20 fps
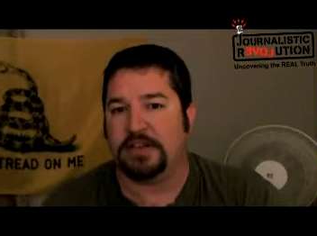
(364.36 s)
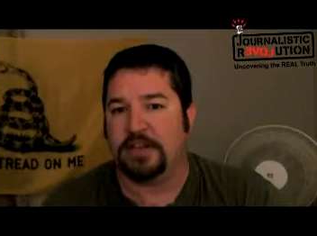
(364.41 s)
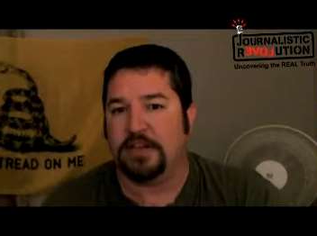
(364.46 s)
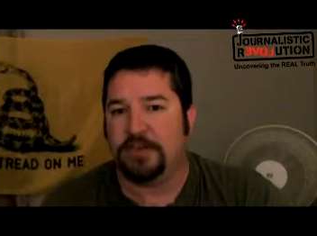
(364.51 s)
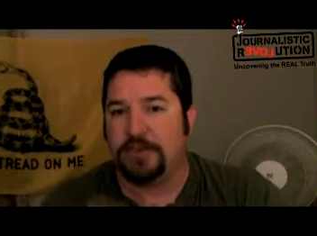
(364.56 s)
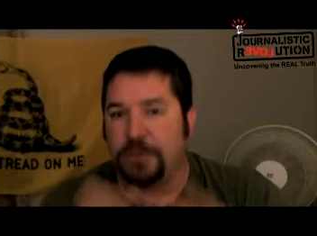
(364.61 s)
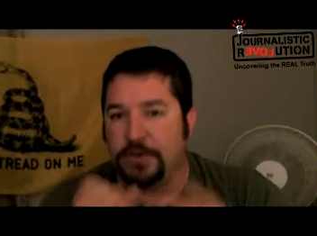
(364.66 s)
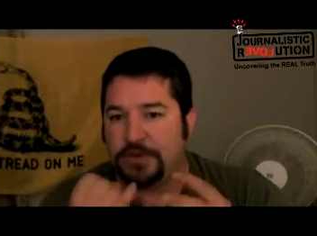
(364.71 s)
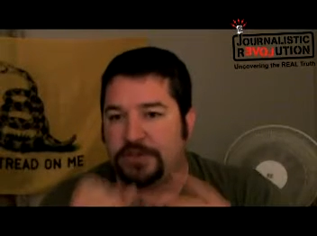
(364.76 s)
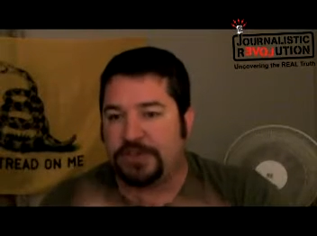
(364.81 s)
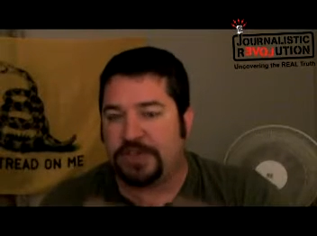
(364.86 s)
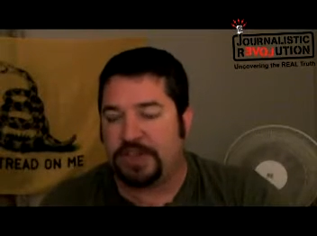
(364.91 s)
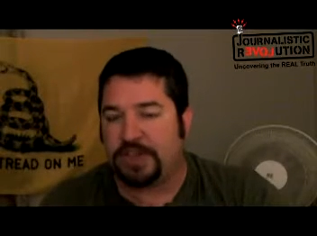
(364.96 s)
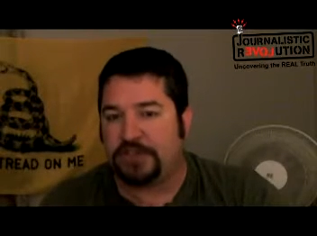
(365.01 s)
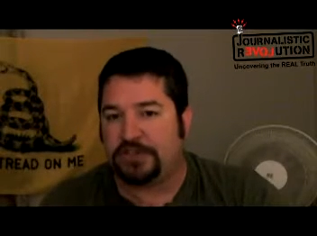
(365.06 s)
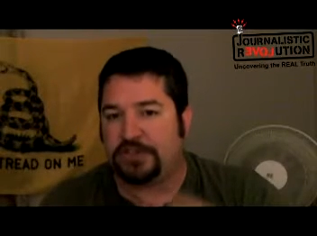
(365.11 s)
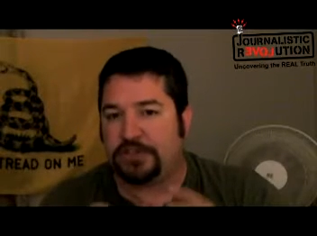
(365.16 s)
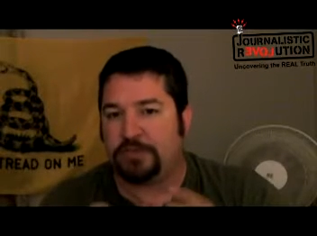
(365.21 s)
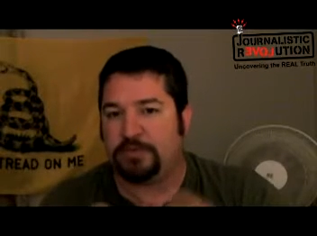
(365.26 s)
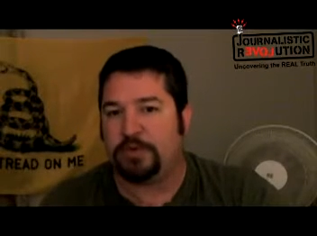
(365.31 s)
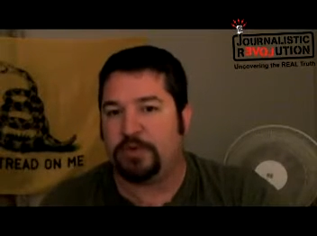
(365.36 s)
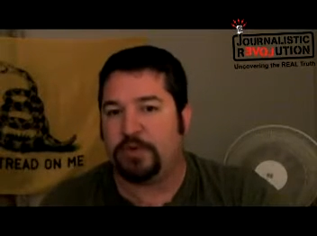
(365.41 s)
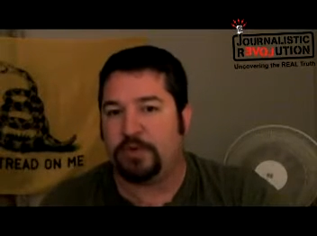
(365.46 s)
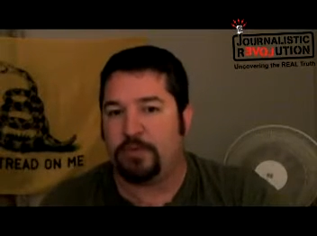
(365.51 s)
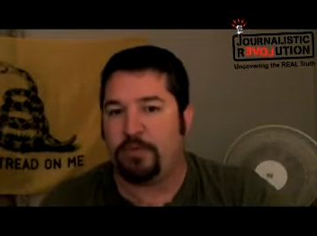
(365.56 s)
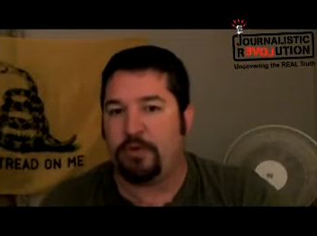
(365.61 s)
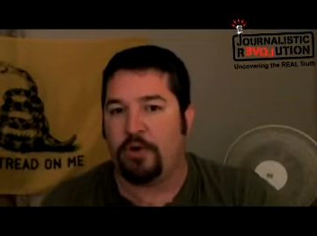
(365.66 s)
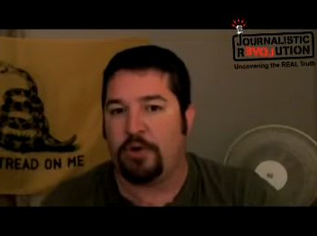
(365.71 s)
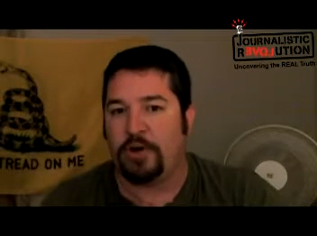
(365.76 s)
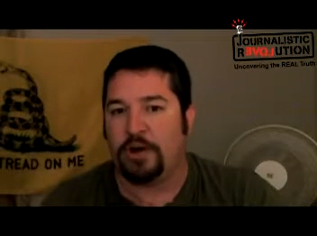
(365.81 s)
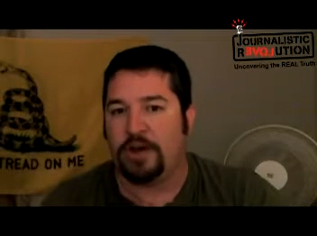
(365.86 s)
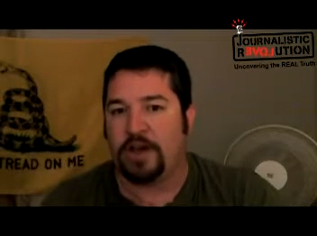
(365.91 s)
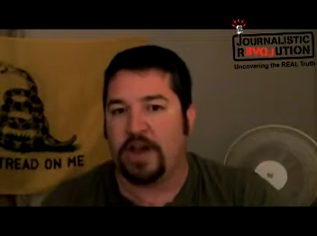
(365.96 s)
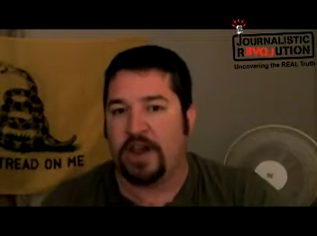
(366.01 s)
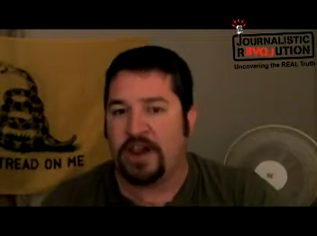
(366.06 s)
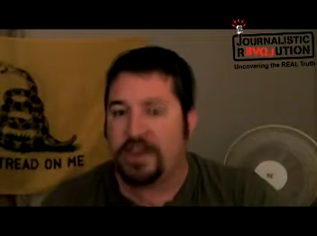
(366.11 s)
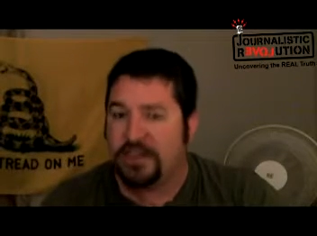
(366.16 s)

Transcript: Those things should be reported on,